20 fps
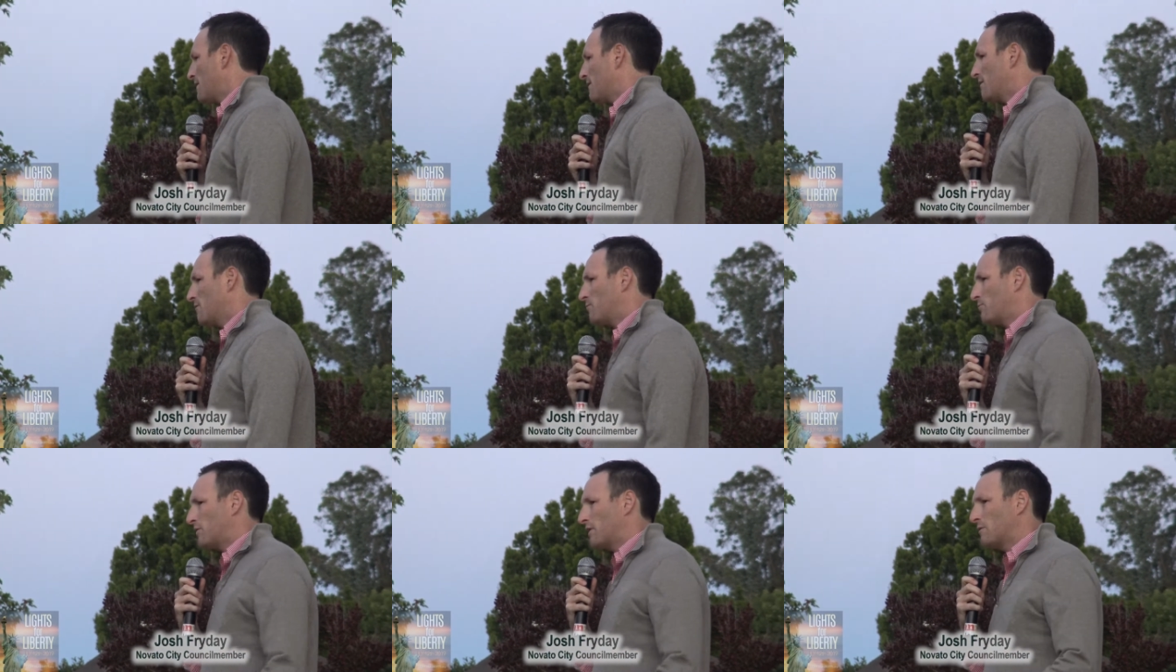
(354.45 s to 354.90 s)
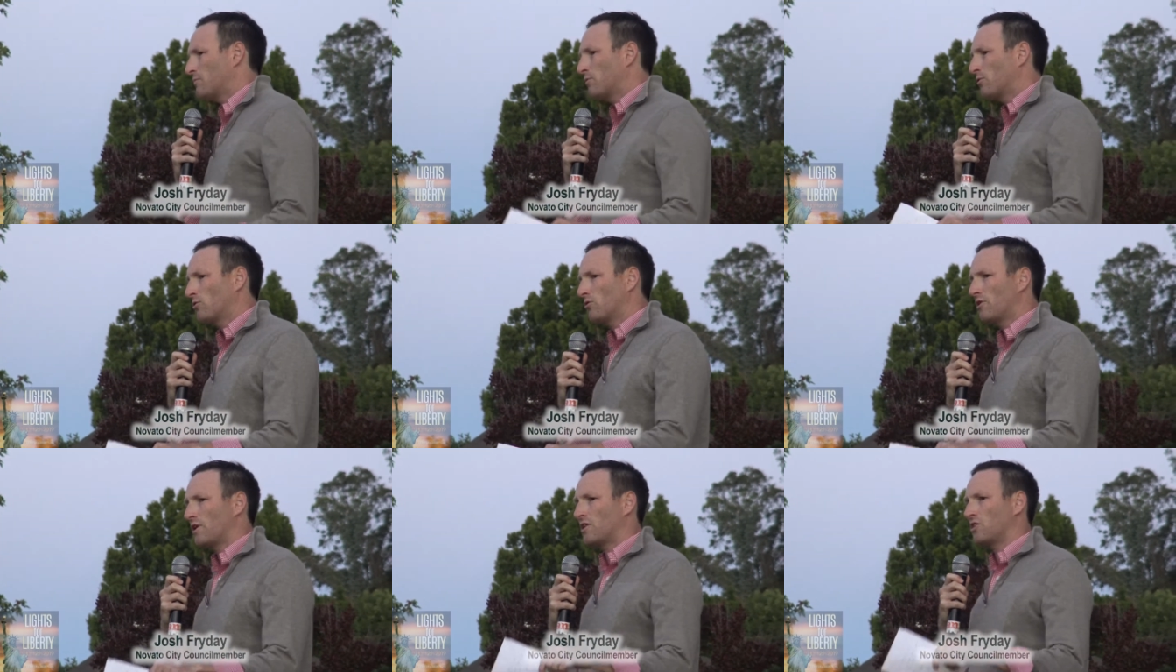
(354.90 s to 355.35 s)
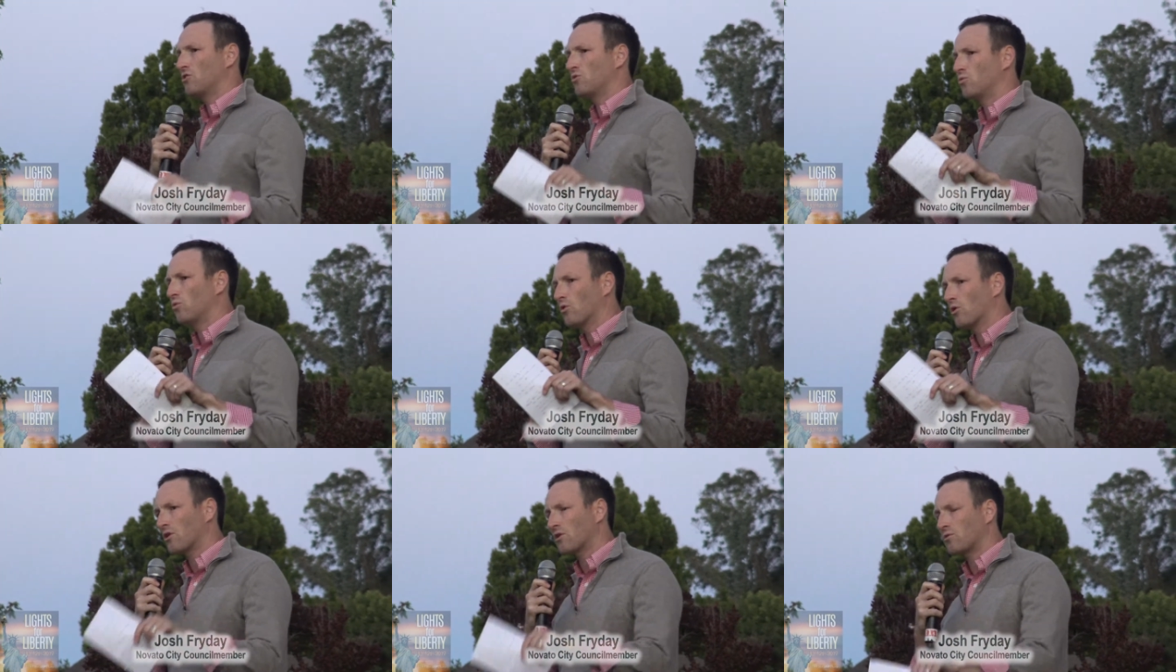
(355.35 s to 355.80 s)
the people that you
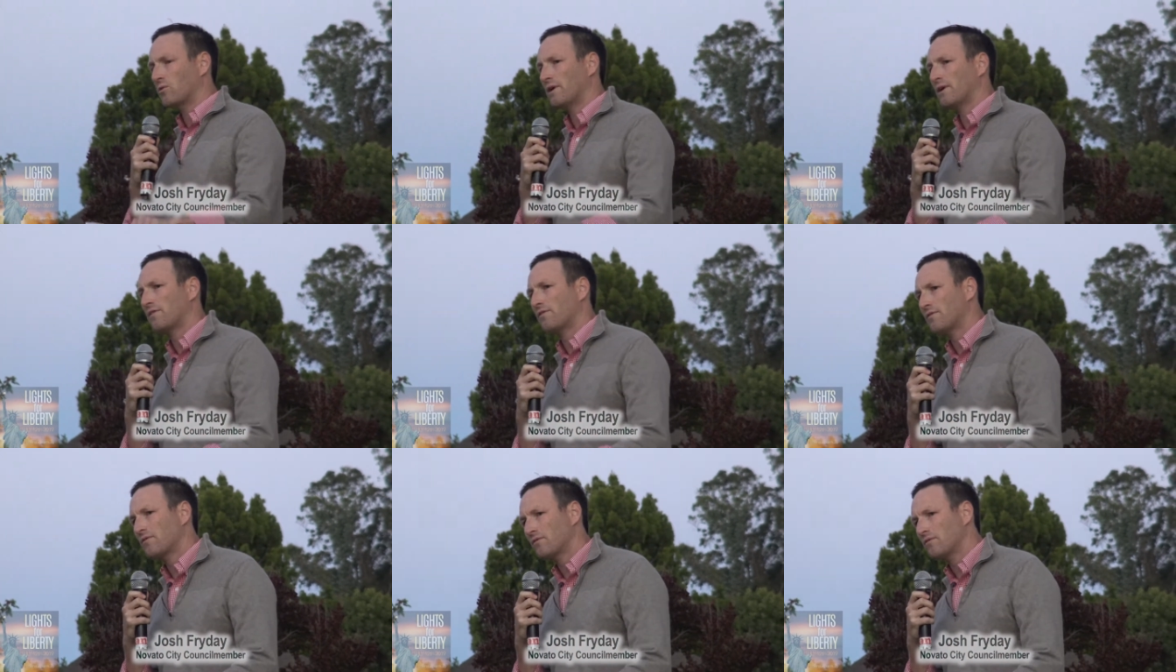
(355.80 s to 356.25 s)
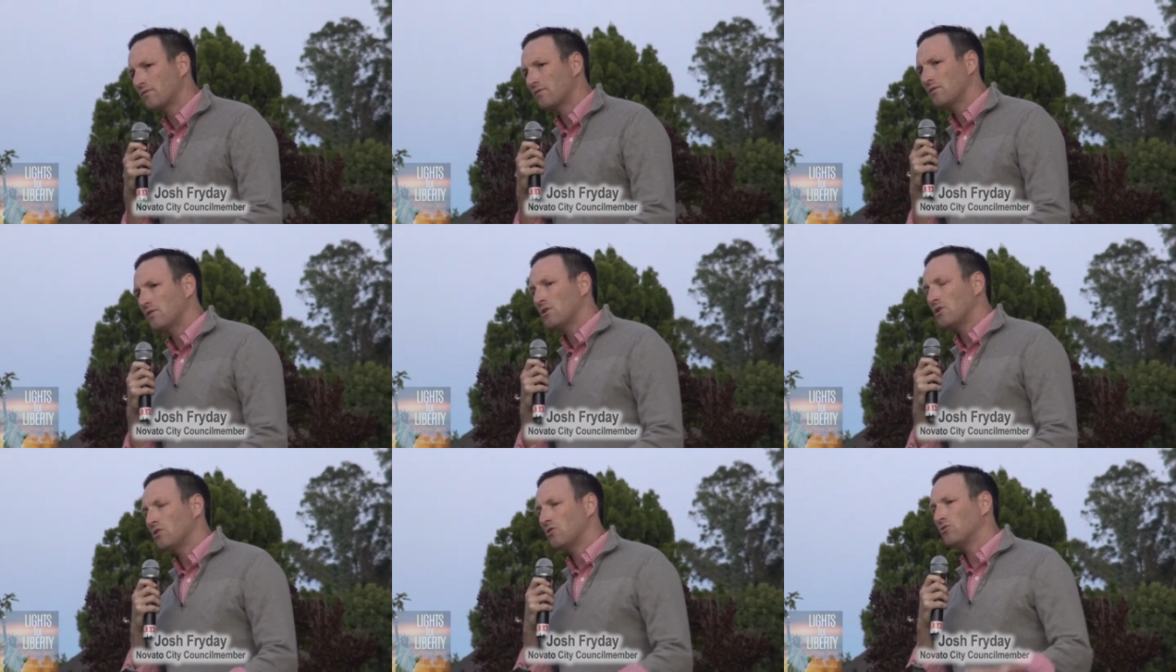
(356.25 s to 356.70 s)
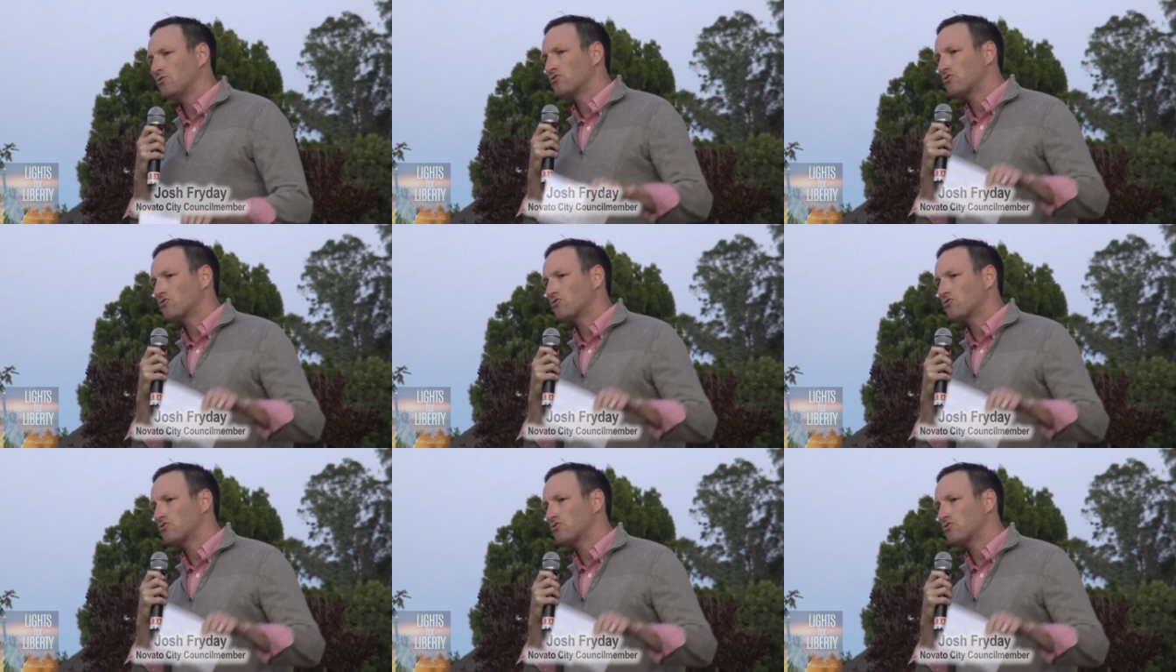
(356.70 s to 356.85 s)
work with who